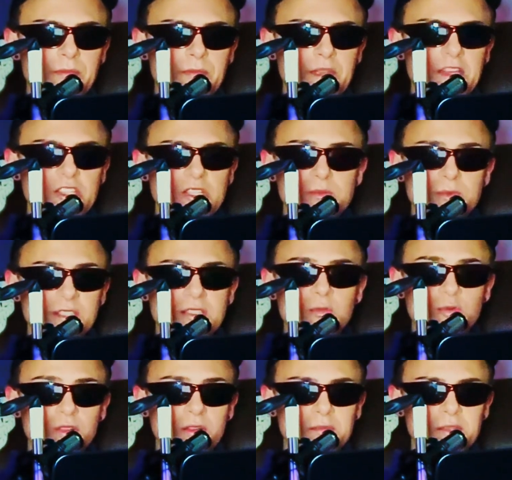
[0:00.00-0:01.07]
he just must have
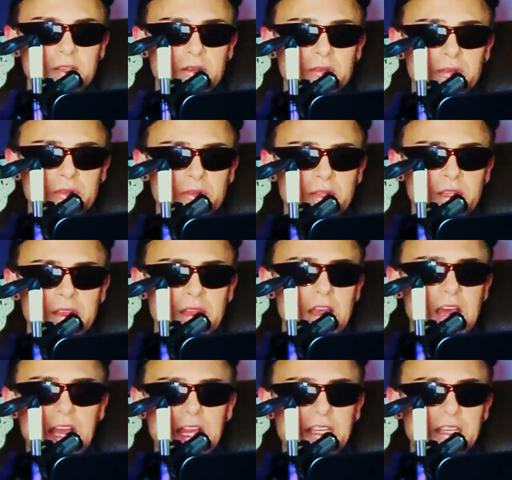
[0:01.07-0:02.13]
really been going through it.
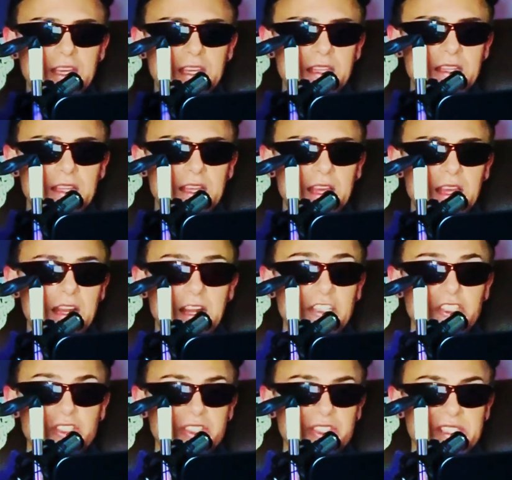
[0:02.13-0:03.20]
I can't, and I
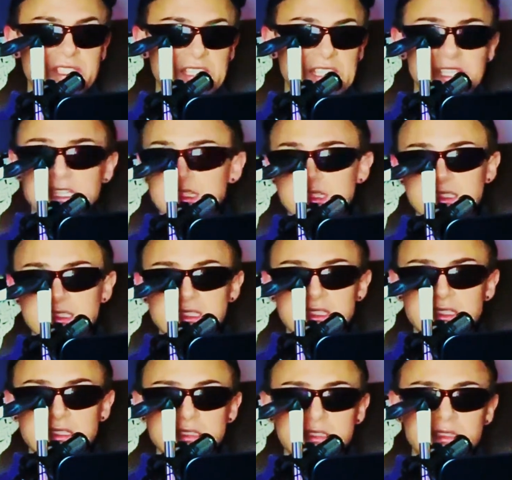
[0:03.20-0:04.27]
just couldn't see it.
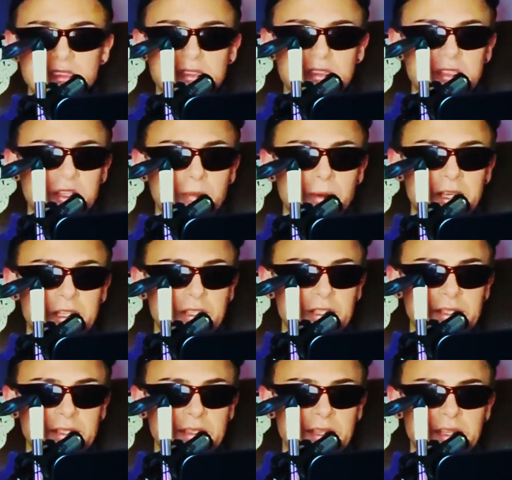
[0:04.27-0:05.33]
Nobody
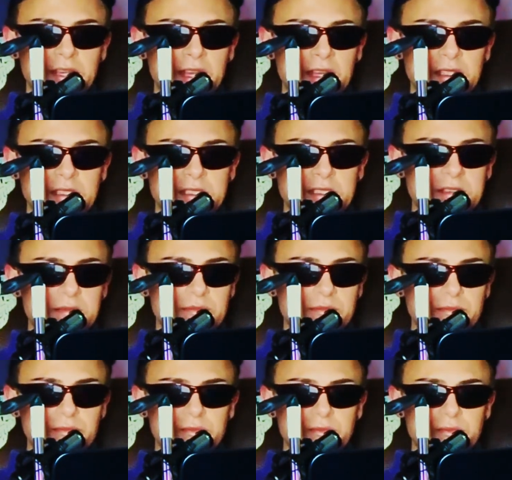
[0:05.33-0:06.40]
could, I guess.
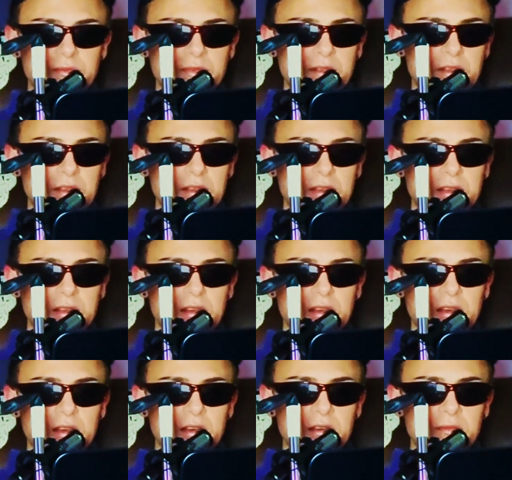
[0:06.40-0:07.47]

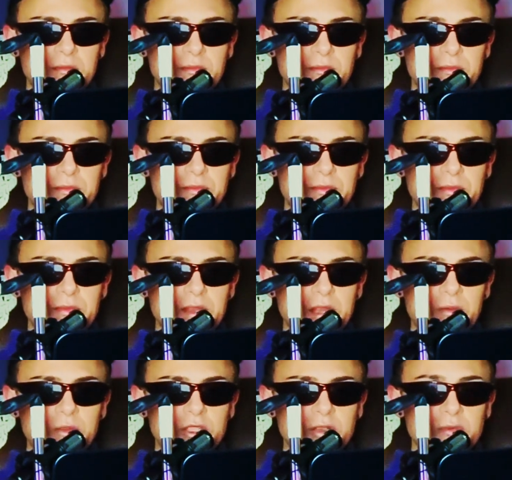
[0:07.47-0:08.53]
I
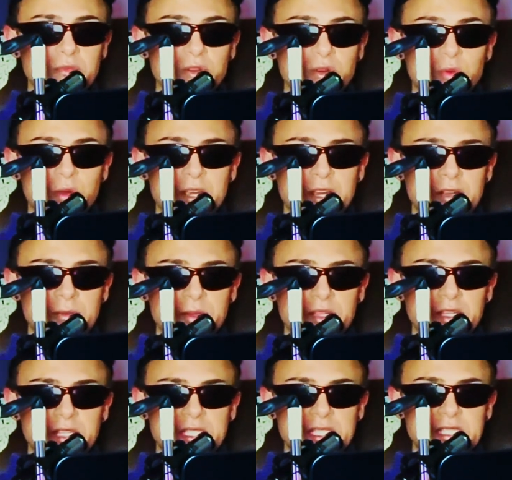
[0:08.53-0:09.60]
wish I was more aware
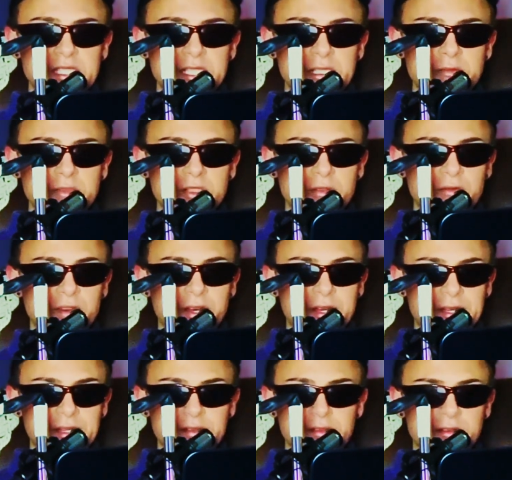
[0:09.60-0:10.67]
because he seemed so
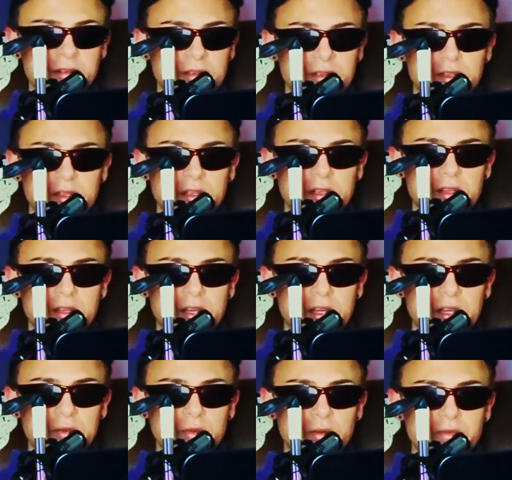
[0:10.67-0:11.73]
fine. I would have